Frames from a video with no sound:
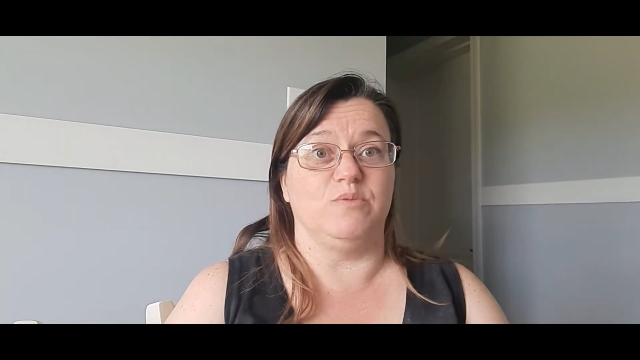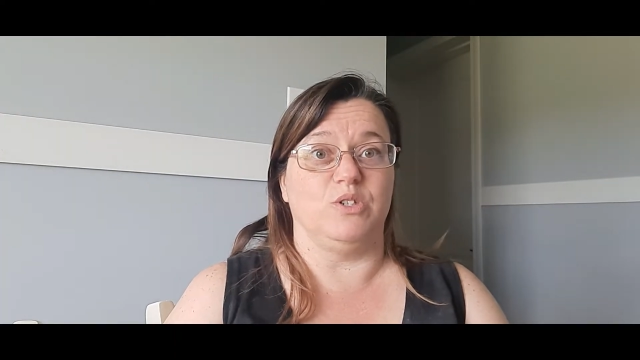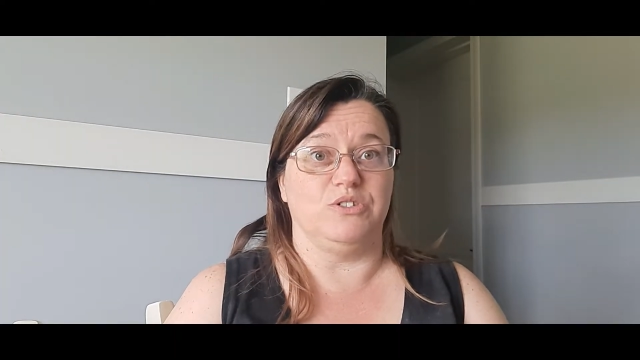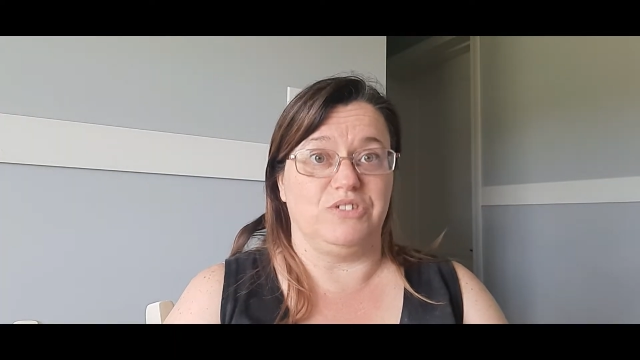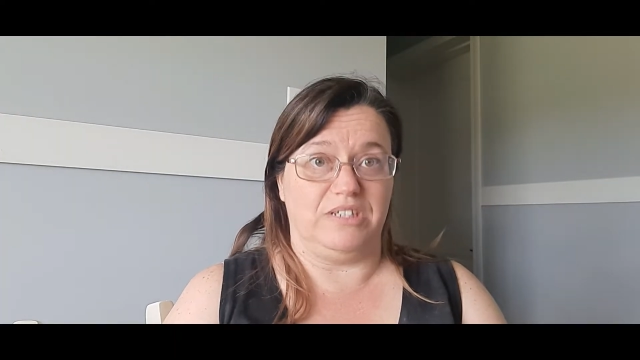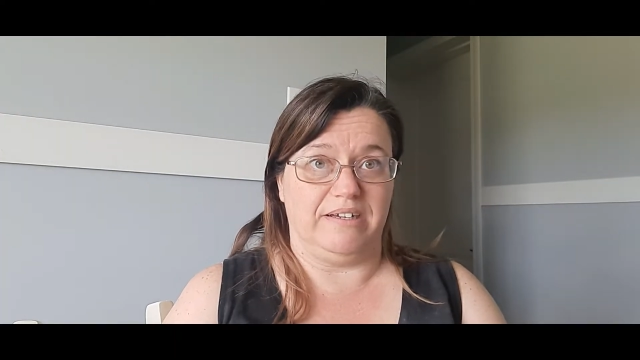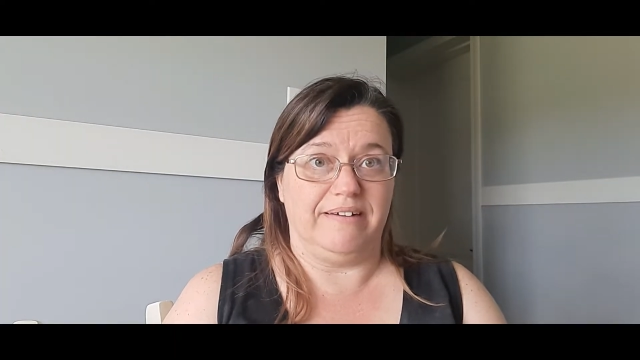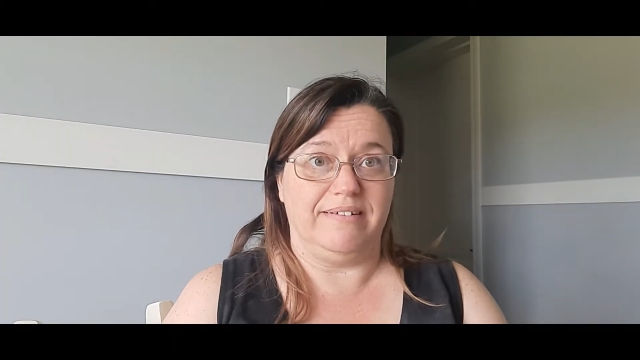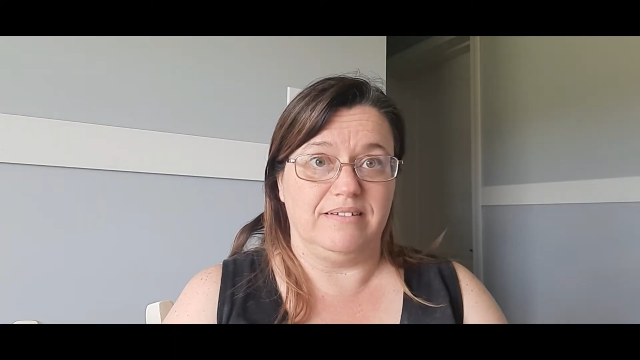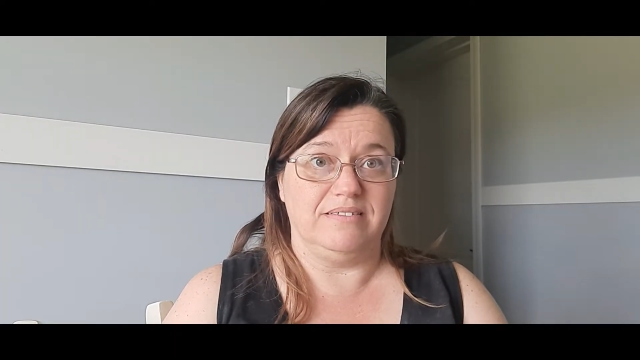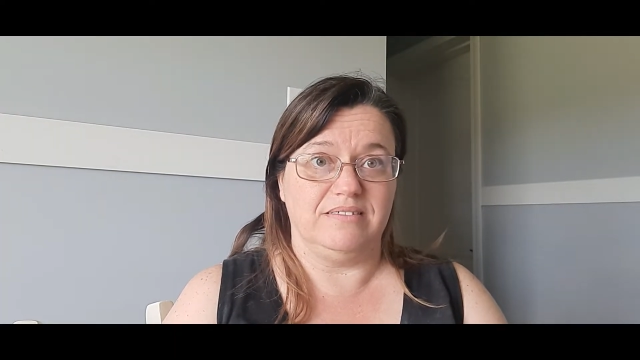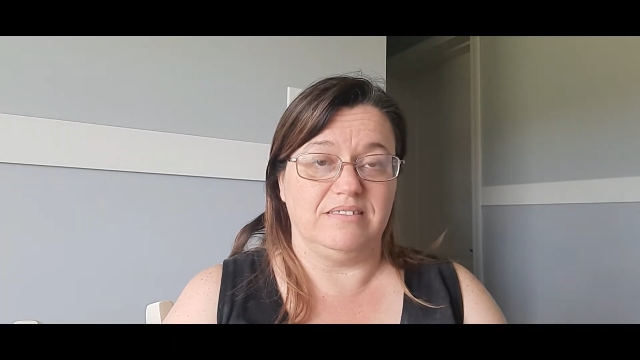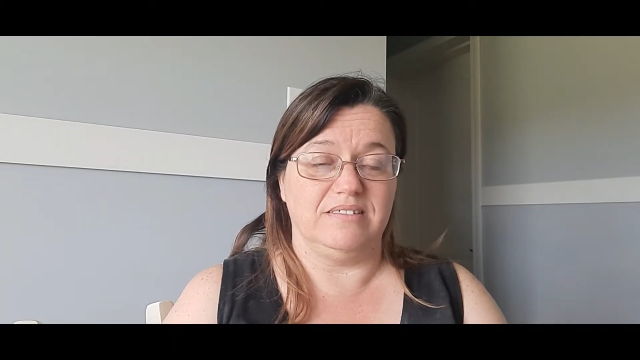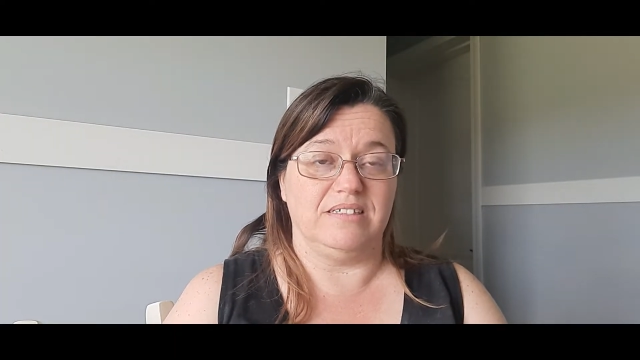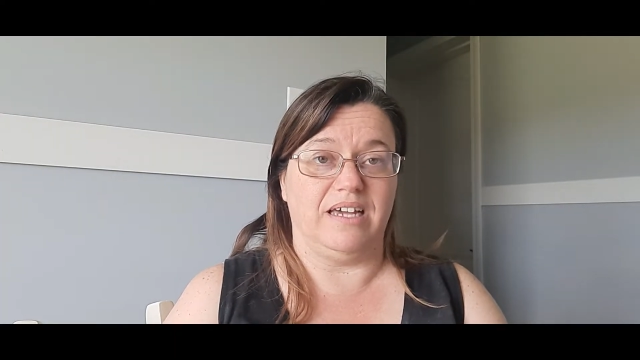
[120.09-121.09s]
marks done,
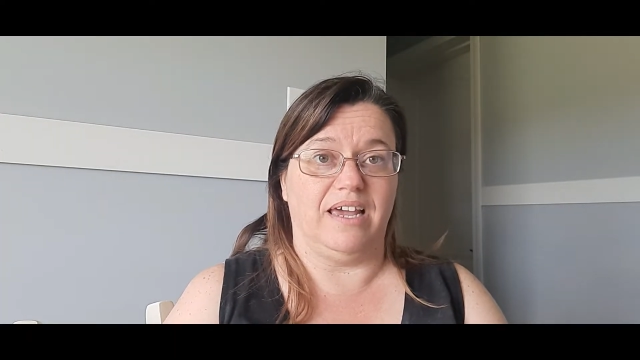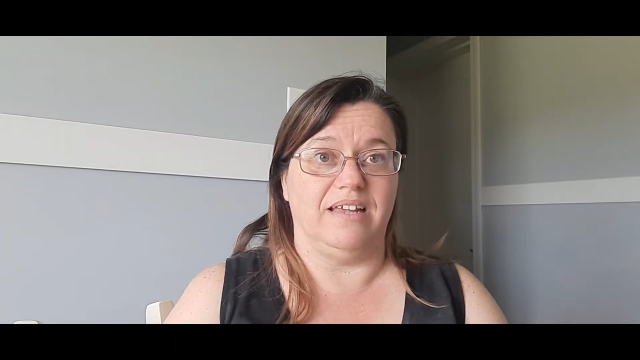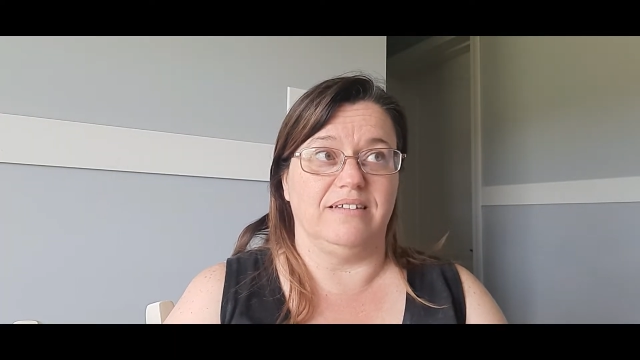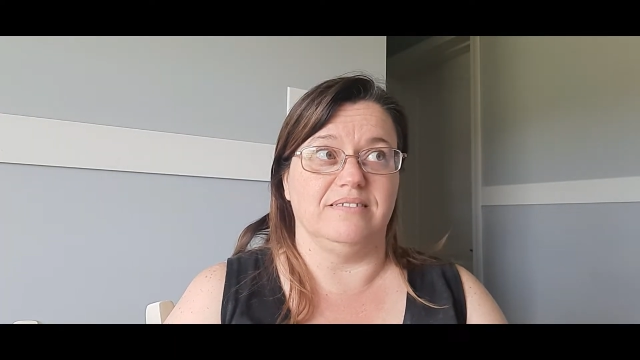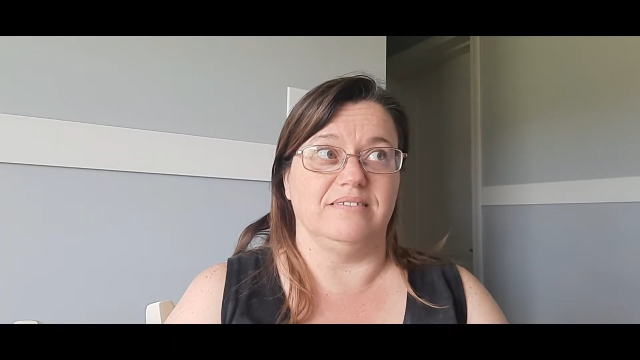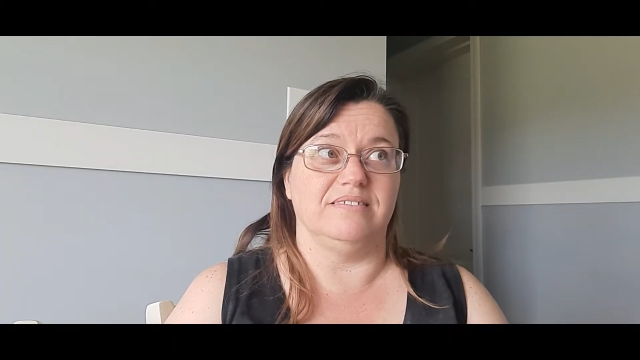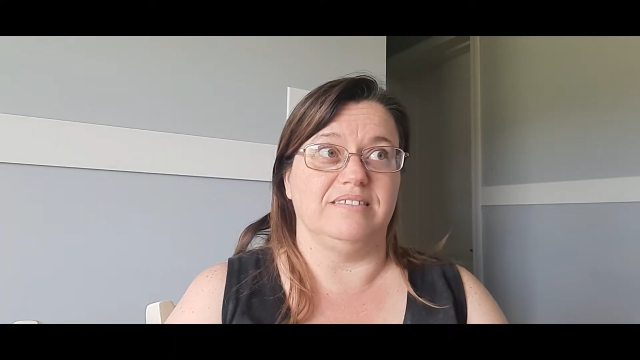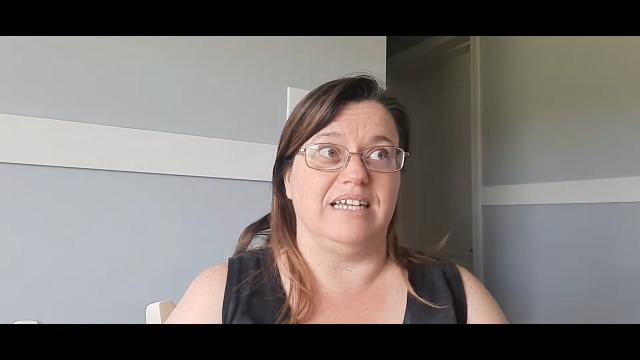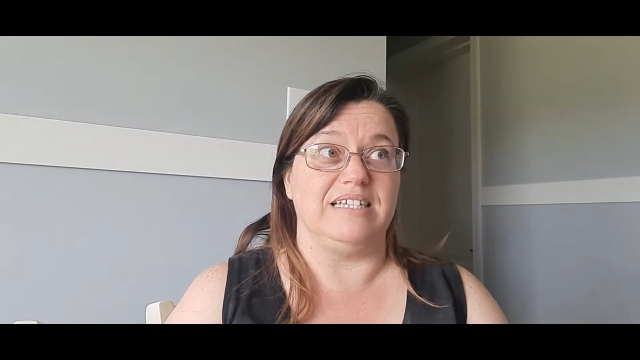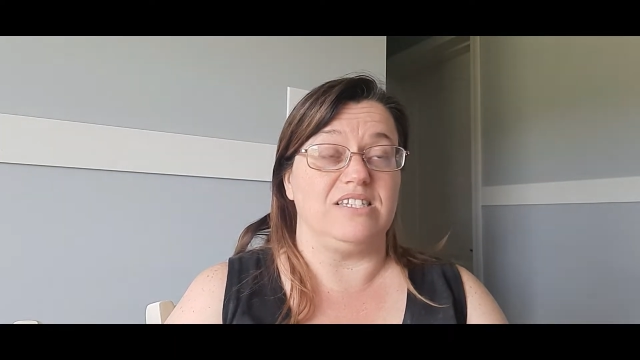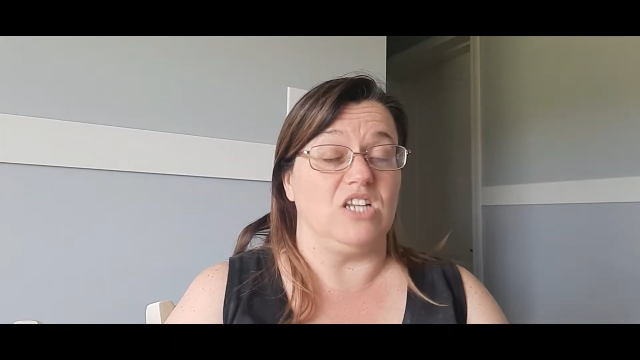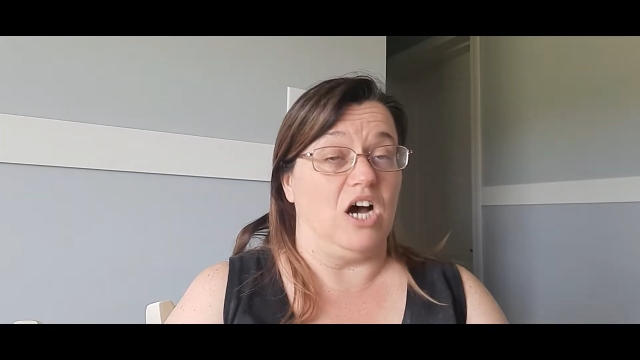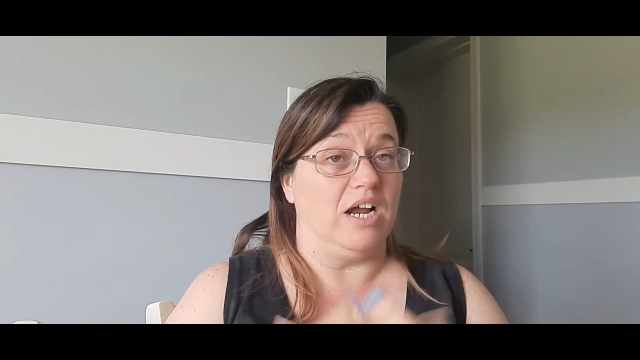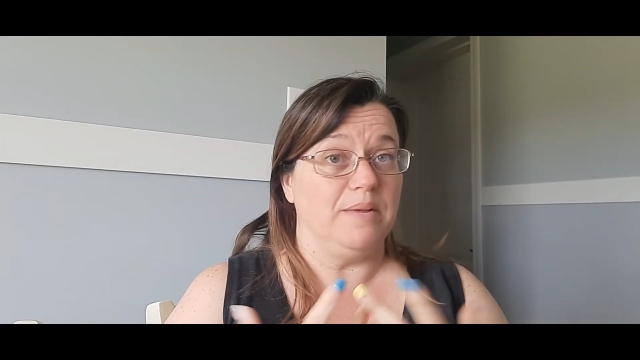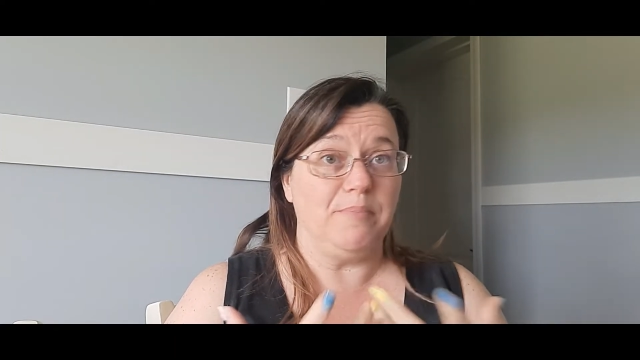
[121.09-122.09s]
and that's not